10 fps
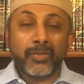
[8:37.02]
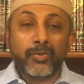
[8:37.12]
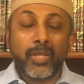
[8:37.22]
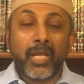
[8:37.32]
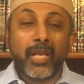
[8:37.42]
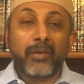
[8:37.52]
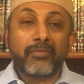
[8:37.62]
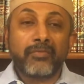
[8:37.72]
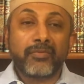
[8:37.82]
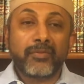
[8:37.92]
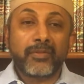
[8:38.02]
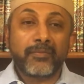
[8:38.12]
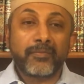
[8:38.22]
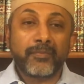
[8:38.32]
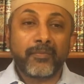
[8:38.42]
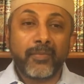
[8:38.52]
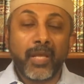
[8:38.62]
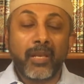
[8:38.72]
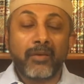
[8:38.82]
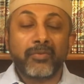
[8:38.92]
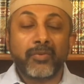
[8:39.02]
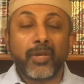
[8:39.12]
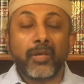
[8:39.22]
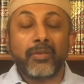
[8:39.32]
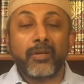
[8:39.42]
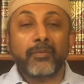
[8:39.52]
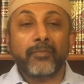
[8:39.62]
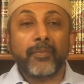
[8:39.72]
So they left. They left together.